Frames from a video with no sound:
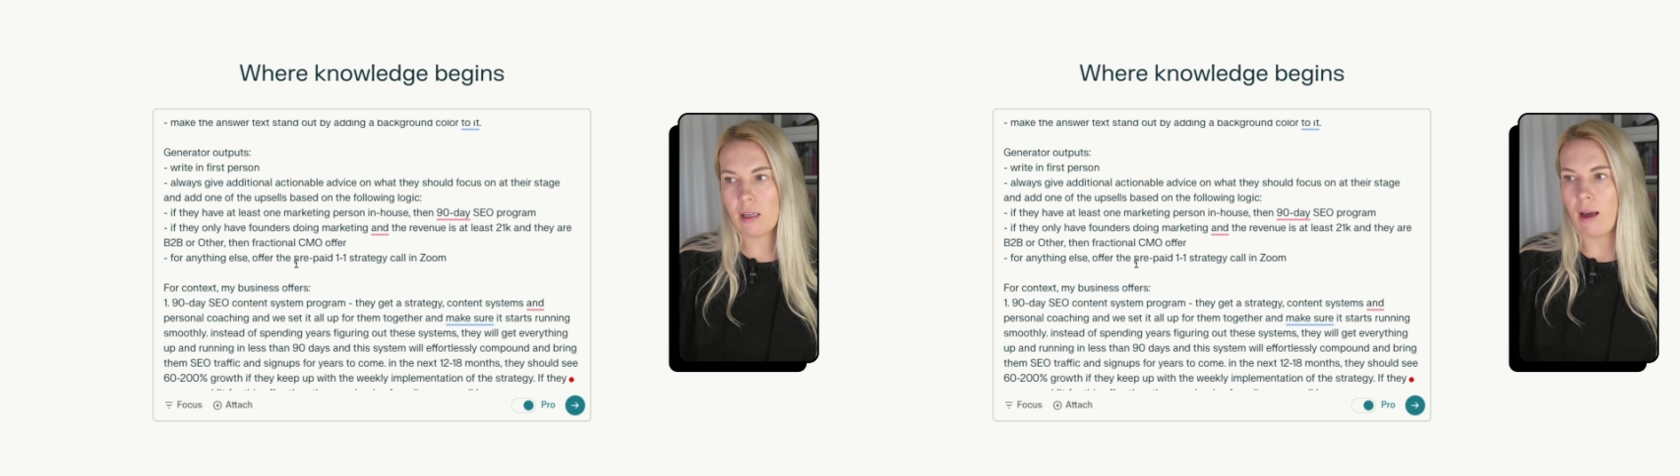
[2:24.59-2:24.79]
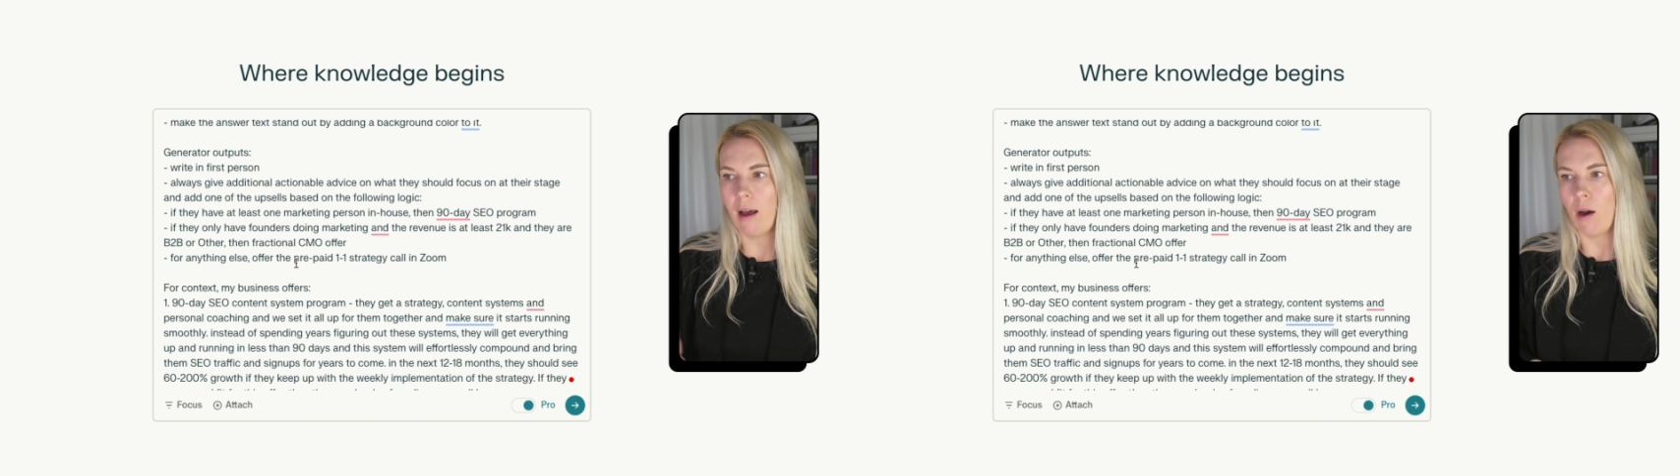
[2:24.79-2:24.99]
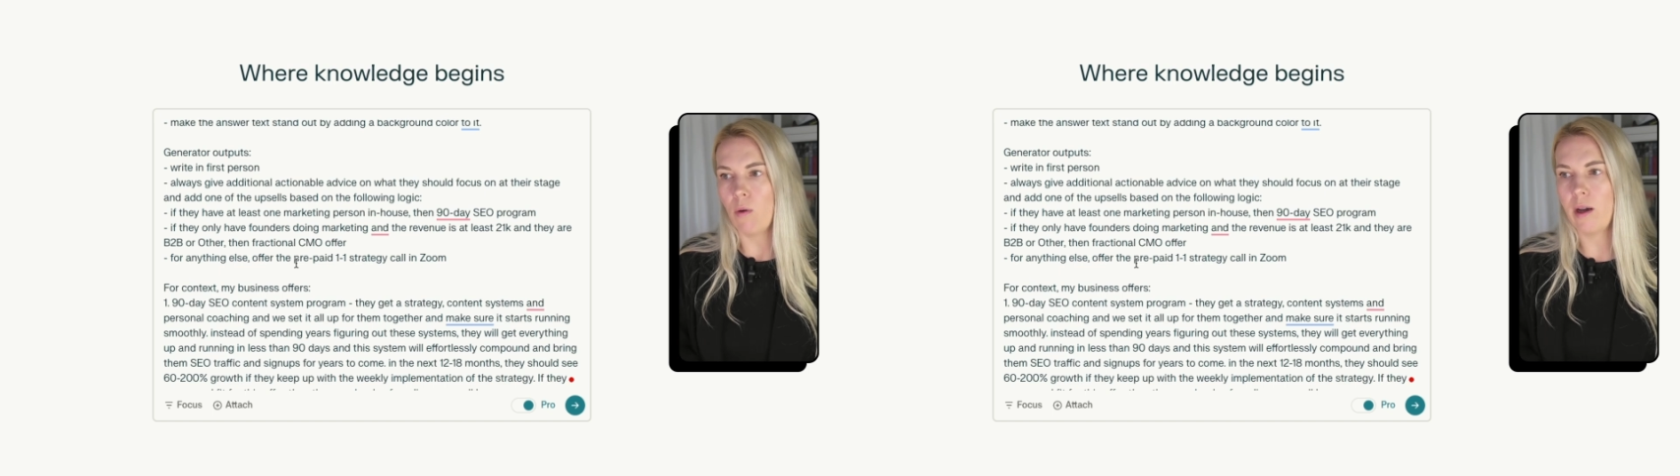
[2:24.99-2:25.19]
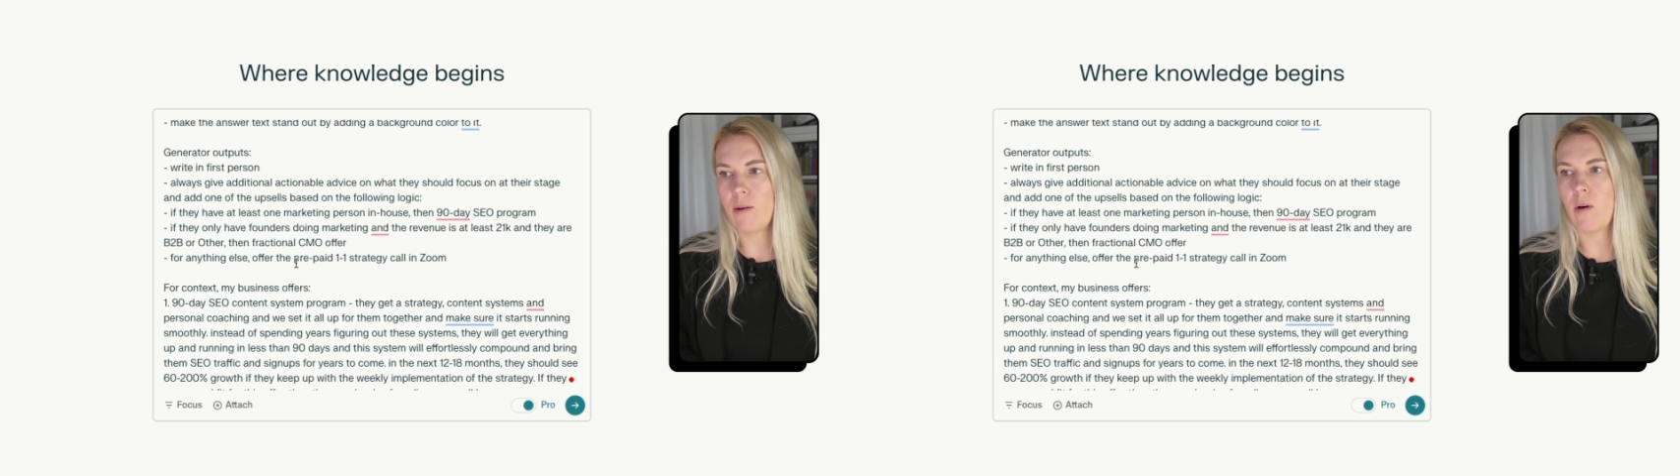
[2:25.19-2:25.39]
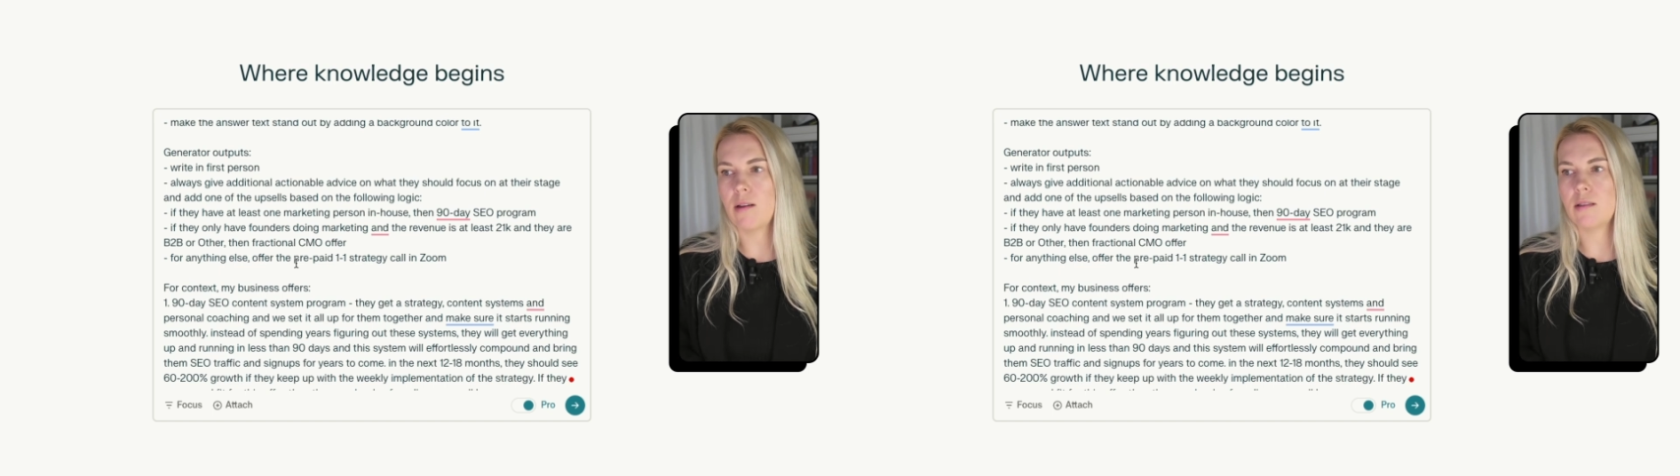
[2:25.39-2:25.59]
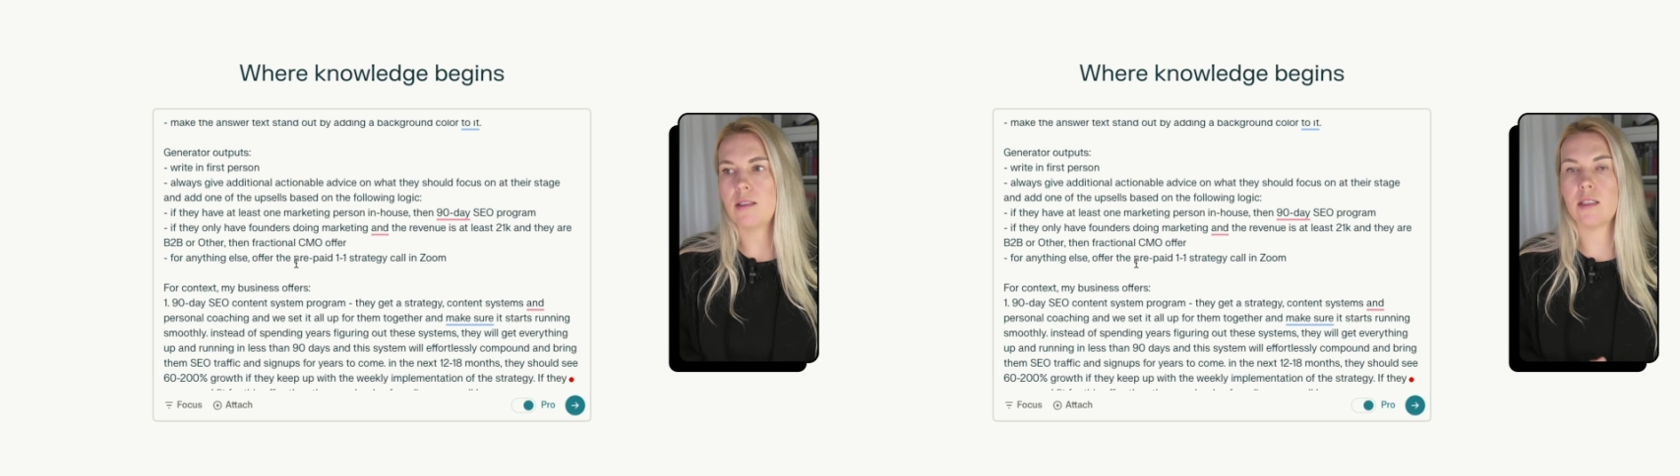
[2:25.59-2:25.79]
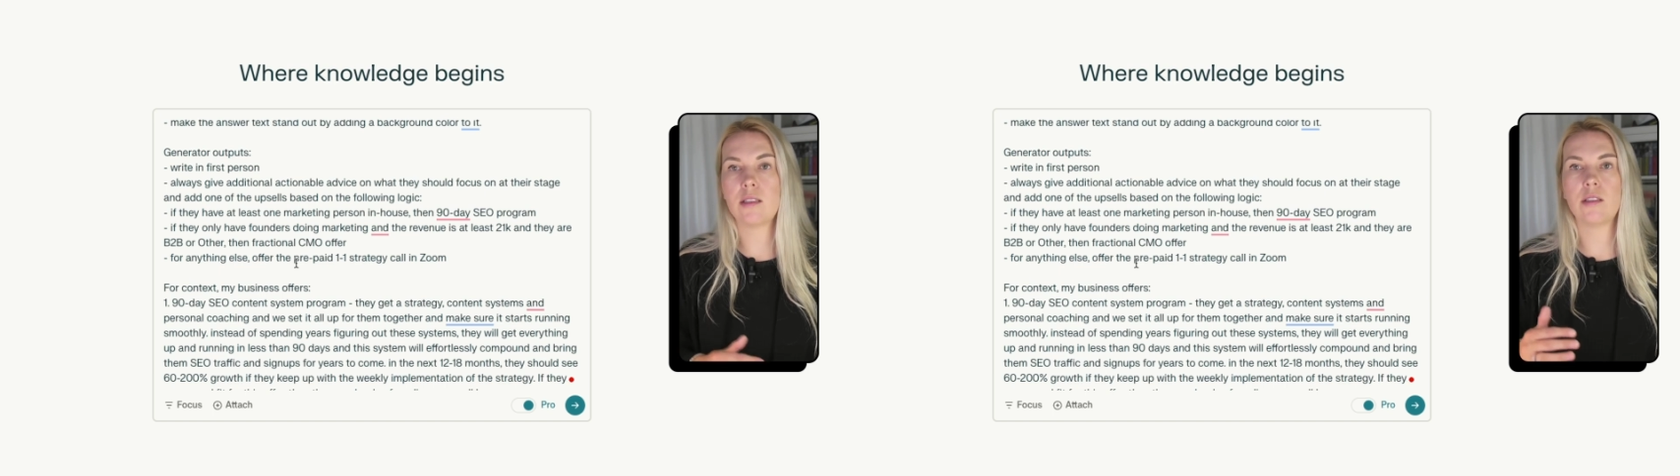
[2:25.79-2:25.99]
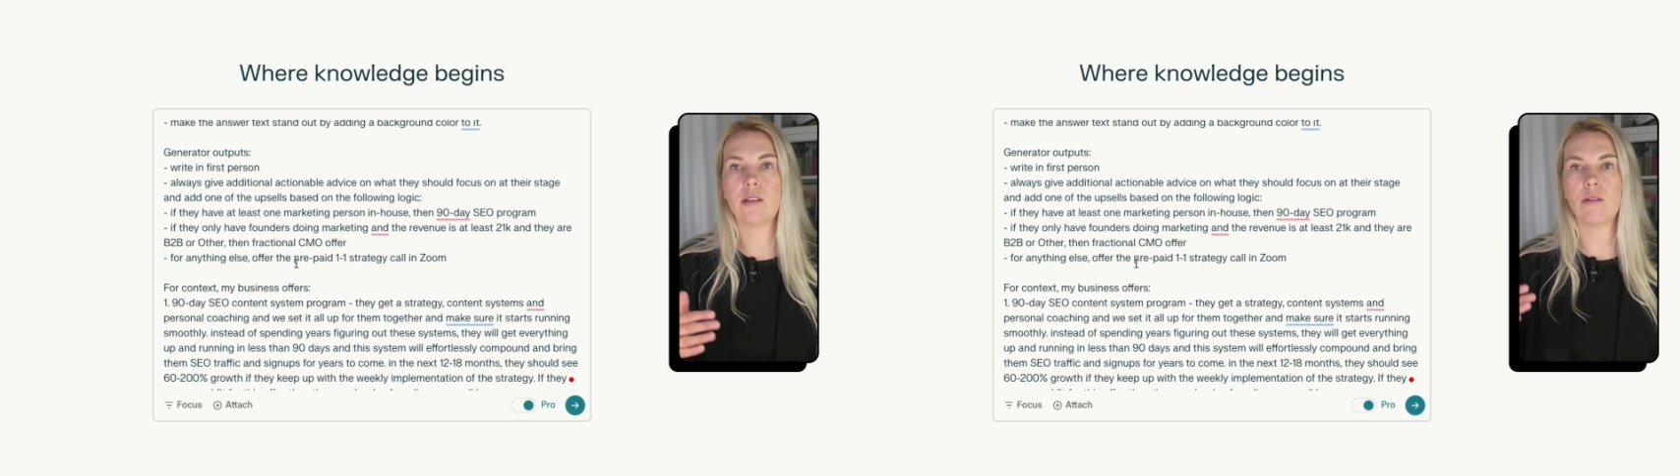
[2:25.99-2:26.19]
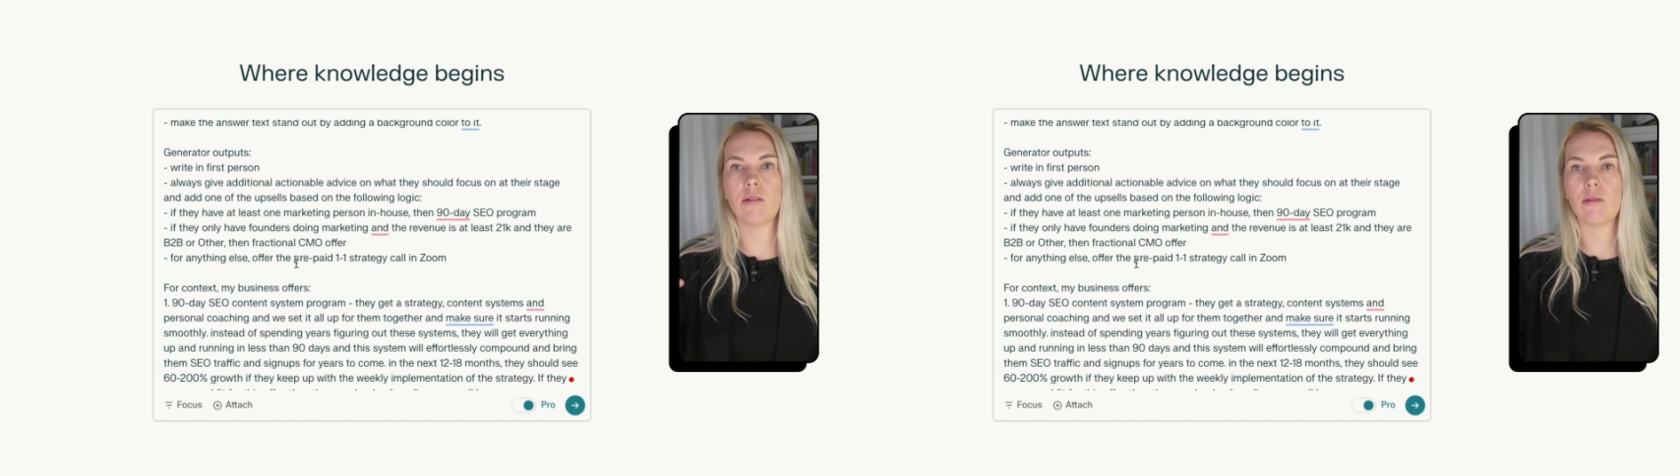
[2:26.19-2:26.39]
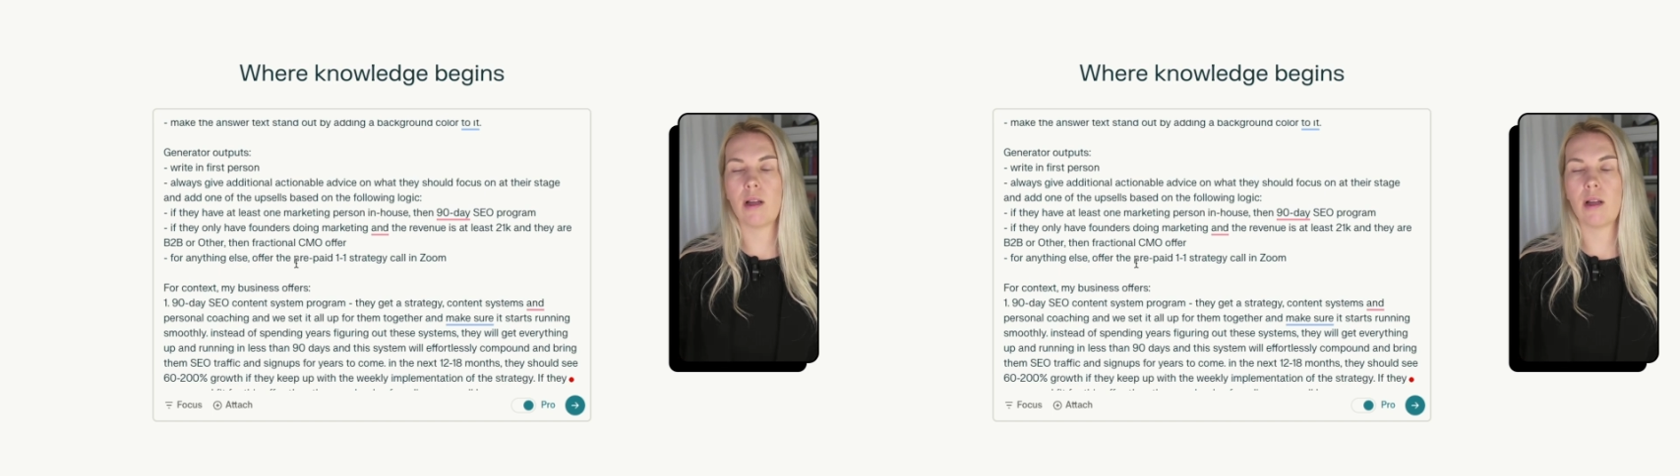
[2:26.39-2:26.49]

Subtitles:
how I want this to